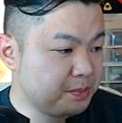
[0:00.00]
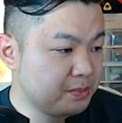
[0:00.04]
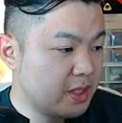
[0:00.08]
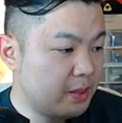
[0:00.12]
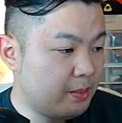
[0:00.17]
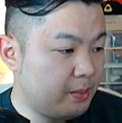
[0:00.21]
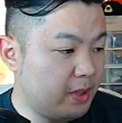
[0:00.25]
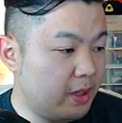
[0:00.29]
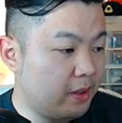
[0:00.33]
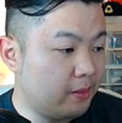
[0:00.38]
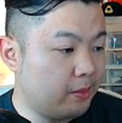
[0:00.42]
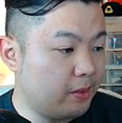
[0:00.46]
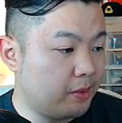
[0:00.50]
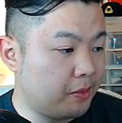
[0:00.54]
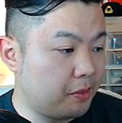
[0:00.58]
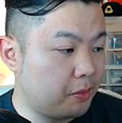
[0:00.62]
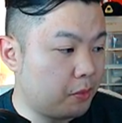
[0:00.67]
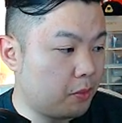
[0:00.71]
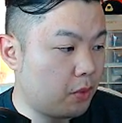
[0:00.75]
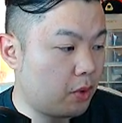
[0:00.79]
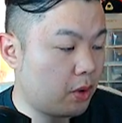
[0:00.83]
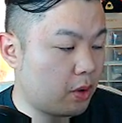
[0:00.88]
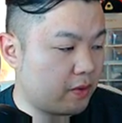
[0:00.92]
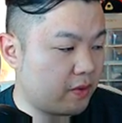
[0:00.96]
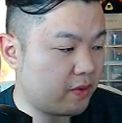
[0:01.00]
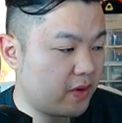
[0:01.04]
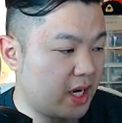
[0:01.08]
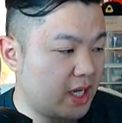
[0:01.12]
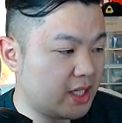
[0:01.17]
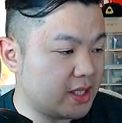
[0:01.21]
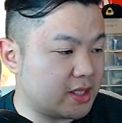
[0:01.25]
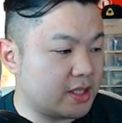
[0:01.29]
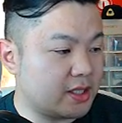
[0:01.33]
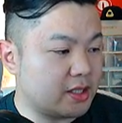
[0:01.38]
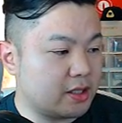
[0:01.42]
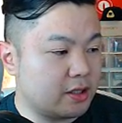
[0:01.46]
Medium work
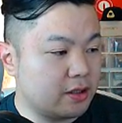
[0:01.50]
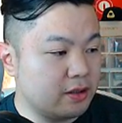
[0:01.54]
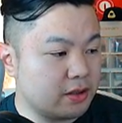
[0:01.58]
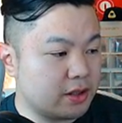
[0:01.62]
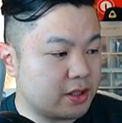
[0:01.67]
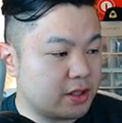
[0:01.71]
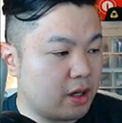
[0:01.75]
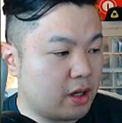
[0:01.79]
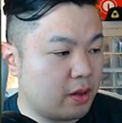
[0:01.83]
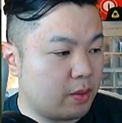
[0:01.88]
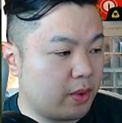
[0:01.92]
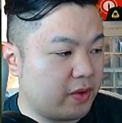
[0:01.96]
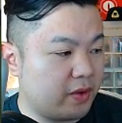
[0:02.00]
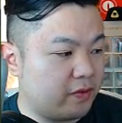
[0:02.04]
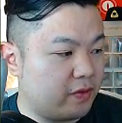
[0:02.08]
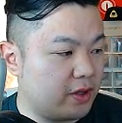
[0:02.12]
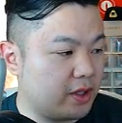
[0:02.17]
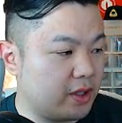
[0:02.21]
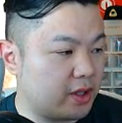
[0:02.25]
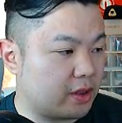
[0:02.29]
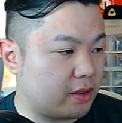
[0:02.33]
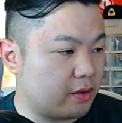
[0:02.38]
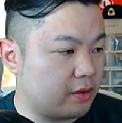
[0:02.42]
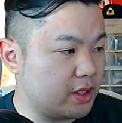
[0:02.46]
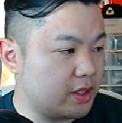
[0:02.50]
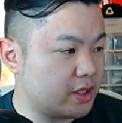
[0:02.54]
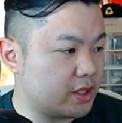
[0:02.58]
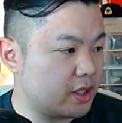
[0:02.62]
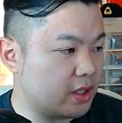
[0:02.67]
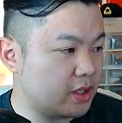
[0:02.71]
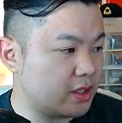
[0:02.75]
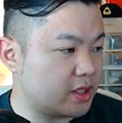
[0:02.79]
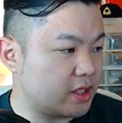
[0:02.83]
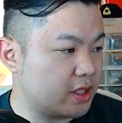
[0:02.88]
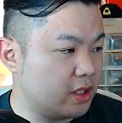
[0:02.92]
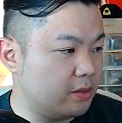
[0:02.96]
rates, 2-star weak foot,
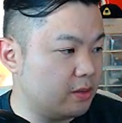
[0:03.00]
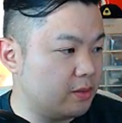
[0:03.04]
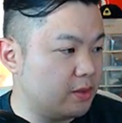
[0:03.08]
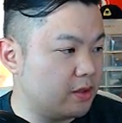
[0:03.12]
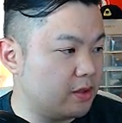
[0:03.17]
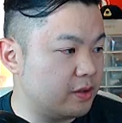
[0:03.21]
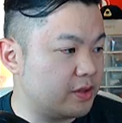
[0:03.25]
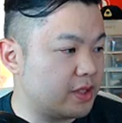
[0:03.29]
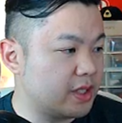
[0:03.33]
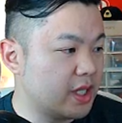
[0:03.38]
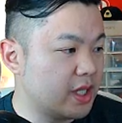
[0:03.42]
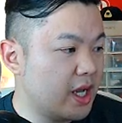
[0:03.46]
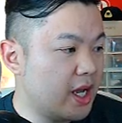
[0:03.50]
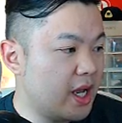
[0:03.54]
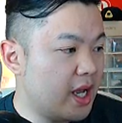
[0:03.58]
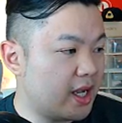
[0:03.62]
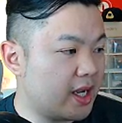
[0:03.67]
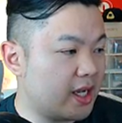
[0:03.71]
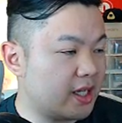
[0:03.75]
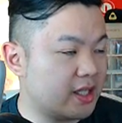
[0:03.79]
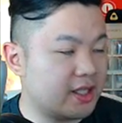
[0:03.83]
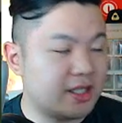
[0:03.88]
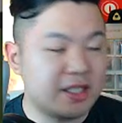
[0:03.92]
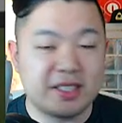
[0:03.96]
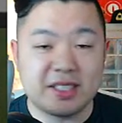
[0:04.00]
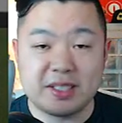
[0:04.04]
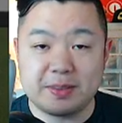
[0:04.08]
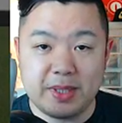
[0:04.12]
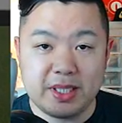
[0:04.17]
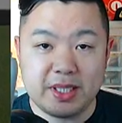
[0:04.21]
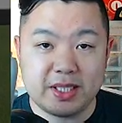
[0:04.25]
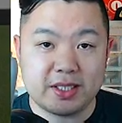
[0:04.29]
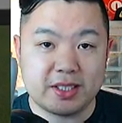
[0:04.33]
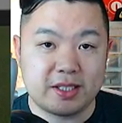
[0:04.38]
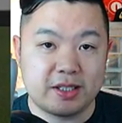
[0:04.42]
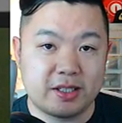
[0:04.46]
3-star skill moves, and got the
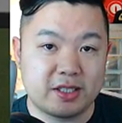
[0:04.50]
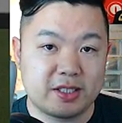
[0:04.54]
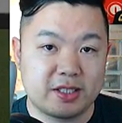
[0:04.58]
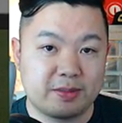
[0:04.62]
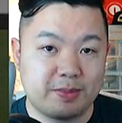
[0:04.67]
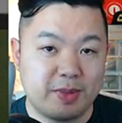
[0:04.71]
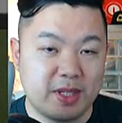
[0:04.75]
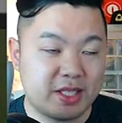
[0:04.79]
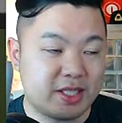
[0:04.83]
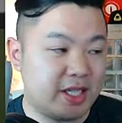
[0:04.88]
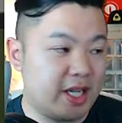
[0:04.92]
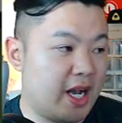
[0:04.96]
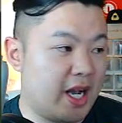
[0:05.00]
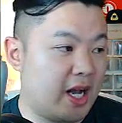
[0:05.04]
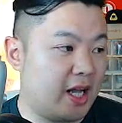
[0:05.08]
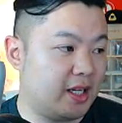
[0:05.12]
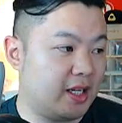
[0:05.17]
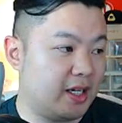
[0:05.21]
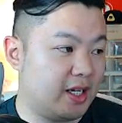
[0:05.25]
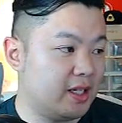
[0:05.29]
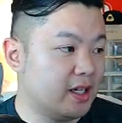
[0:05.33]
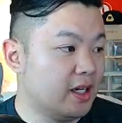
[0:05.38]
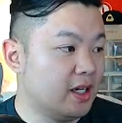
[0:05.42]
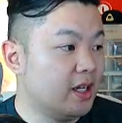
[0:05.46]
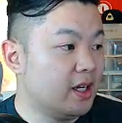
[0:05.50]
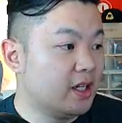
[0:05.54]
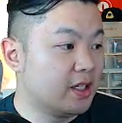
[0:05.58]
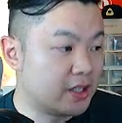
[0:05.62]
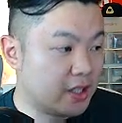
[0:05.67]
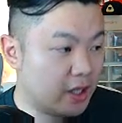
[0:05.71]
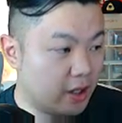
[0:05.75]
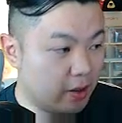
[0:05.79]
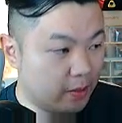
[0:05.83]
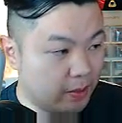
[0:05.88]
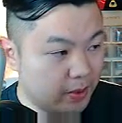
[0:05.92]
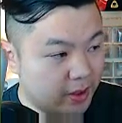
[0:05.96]
speedster speciality.
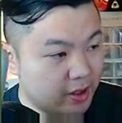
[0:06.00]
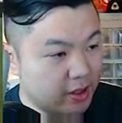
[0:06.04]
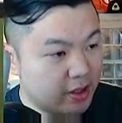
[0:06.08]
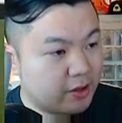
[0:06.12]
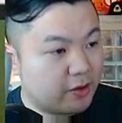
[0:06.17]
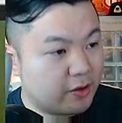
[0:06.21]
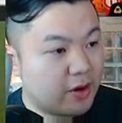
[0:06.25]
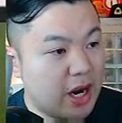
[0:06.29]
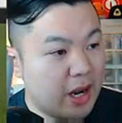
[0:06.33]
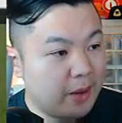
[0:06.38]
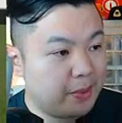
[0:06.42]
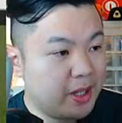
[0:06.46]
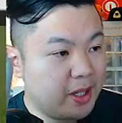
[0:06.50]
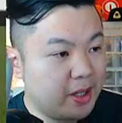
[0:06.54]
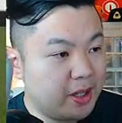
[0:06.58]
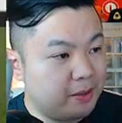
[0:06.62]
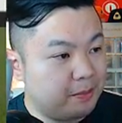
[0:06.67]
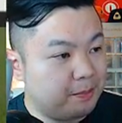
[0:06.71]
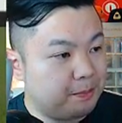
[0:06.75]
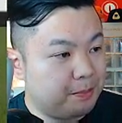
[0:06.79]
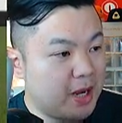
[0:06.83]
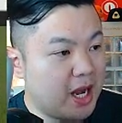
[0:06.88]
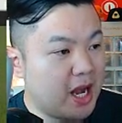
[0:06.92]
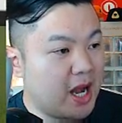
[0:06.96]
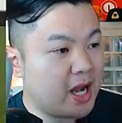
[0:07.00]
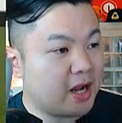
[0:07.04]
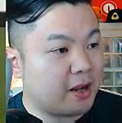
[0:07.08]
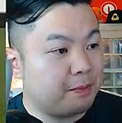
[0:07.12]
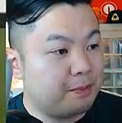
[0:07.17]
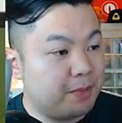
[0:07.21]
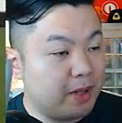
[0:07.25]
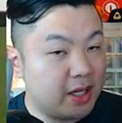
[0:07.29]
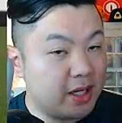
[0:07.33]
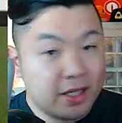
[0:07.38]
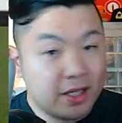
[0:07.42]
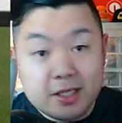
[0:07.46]
So we couldn't grab him back,
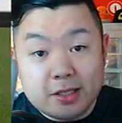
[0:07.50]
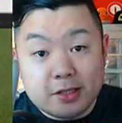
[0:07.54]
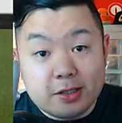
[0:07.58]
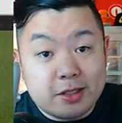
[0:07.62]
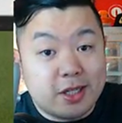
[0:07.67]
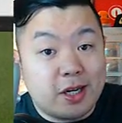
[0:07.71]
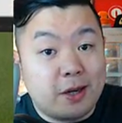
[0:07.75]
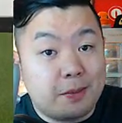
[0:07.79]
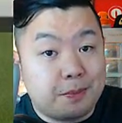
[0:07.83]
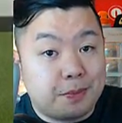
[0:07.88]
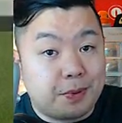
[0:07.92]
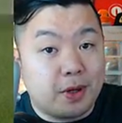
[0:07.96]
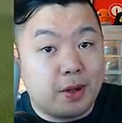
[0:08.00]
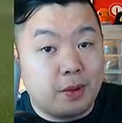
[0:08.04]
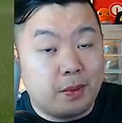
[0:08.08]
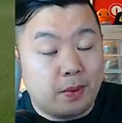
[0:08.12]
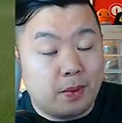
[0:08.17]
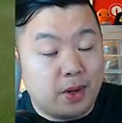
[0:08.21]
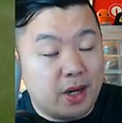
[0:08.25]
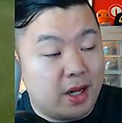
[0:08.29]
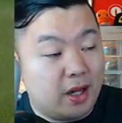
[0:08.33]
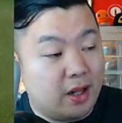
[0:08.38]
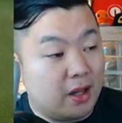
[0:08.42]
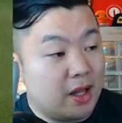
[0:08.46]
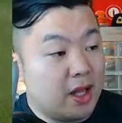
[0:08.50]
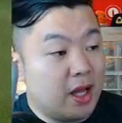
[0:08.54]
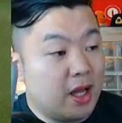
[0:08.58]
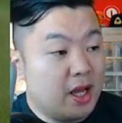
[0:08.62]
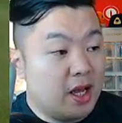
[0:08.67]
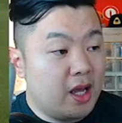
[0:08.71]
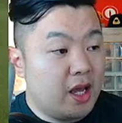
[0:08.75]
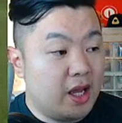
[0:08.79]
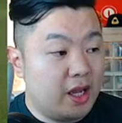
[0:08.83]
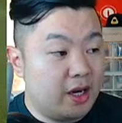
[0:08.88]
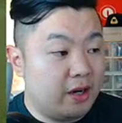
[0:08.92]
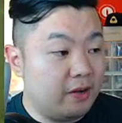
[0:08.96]
but he turned out pretty well.
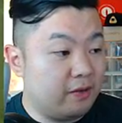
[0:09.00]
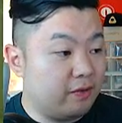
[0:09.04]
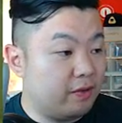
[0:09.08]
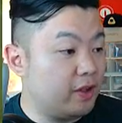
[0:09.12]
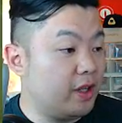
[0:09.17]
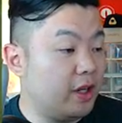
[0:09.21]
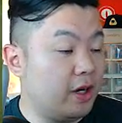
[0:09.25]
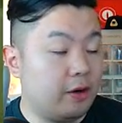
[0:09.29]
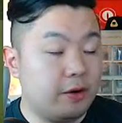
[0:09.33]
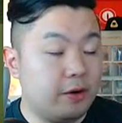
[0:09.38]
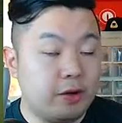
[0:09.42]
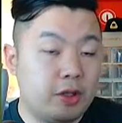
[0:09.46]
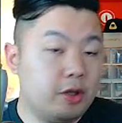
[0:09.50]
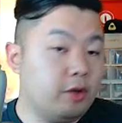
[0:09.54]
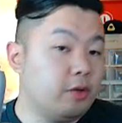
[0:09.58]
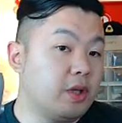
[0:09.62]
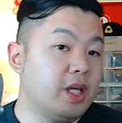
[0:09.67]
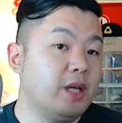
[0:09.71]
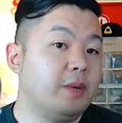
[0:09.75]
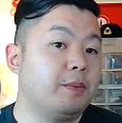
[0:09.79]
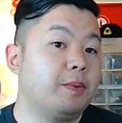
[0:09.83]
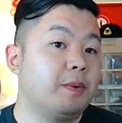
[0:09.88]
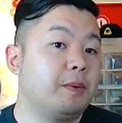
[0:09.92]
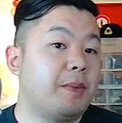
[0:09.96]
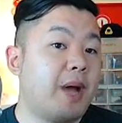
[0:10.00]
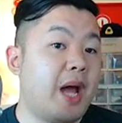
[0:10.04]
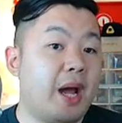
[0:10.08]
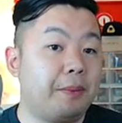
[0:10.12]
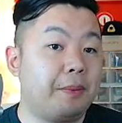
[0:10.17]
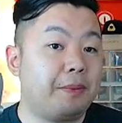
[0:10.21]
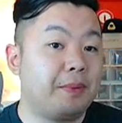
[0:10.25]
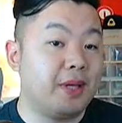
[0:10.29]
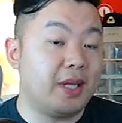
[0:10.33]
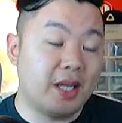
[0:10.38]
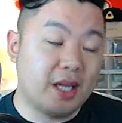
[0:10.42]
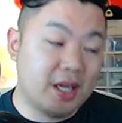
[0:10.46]
And if you know you keep him
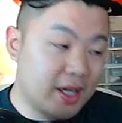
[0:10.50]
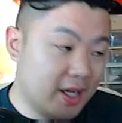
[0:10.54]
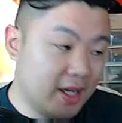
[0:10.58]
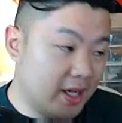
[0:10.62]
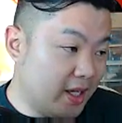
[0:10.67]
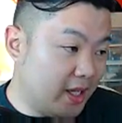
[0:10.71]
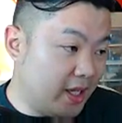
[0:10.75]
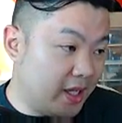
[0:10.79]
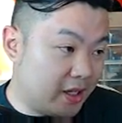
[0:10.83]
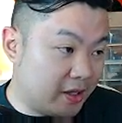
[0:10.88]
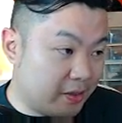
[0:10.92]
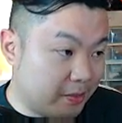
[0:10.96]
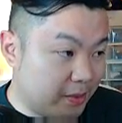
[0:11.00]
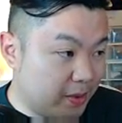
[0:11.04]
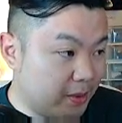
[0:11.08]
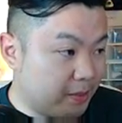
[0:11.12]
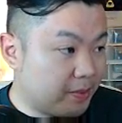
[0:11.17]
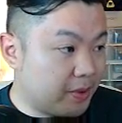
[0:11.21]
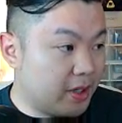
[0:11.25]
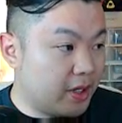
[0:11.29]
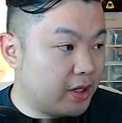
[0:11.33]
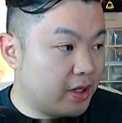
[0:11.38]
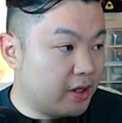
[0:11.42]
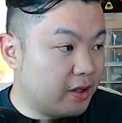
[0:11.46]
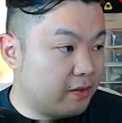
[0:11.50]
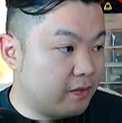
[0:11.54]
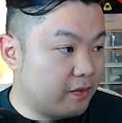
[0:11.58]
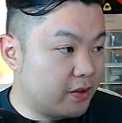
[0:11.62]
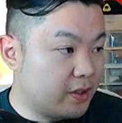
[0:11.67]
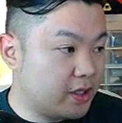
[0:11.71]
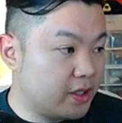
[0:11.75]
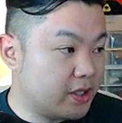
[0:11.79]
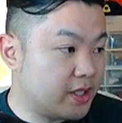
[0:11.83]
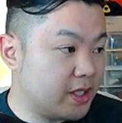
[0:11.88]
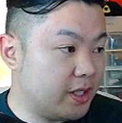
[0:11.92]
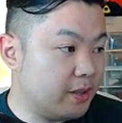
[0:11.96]
happy, he could be pretty good for
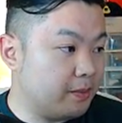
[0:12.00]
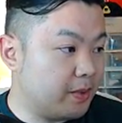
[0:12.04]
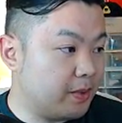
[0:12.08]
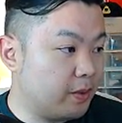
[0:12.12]
your team.